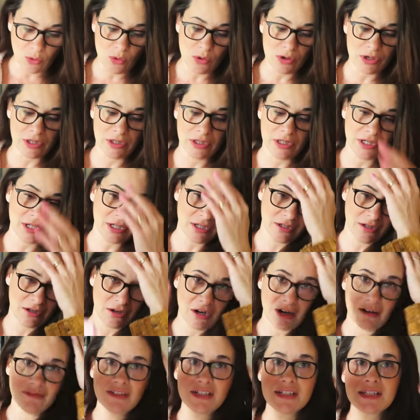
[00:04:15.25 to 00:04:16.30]
ordered,
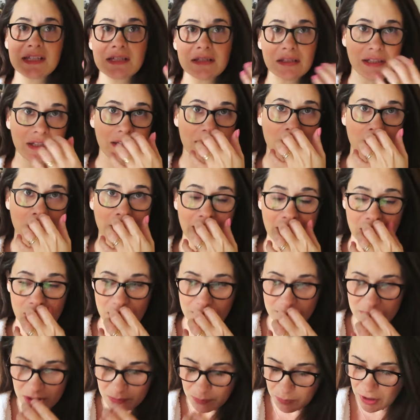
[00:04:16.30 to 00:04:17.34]
obviously, the
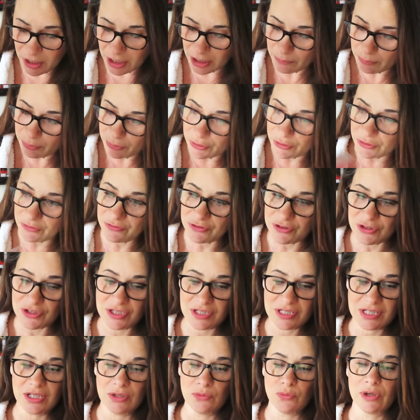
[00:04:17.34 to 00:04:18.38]
IngramSpark proof to
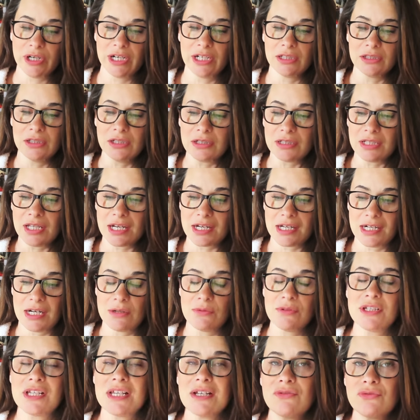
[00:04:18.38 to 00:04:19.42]
see what it looked like, and I
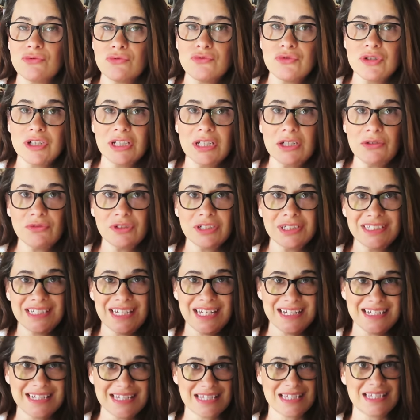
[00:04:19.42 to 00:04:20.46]
was really, really
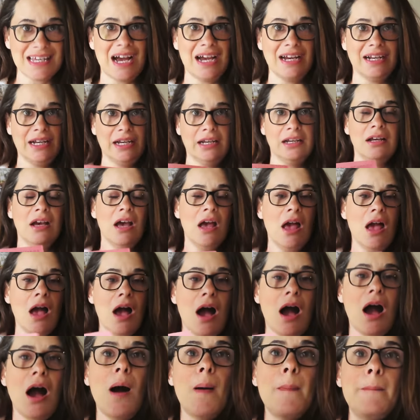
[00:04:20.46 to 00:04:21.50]
excited
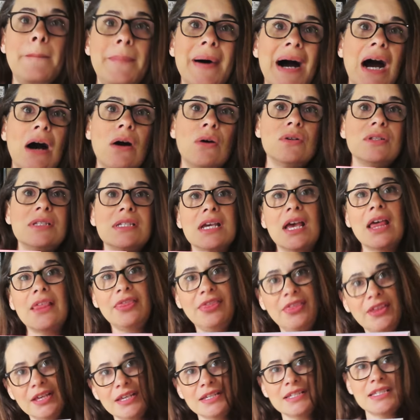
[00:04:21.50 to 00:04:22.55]
about
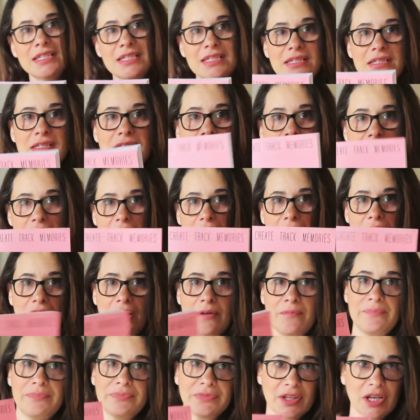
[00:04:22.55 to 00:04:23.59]
this
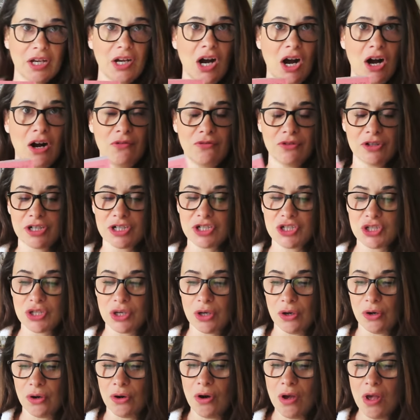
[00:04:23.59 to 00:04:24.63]
cover.
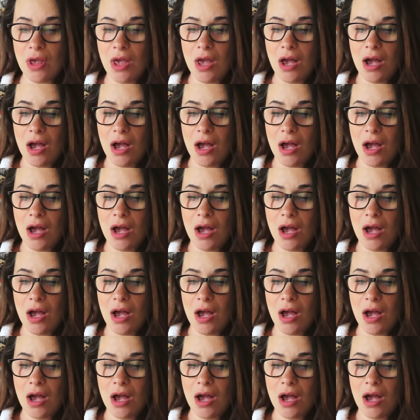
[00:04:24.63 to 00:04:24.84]
So,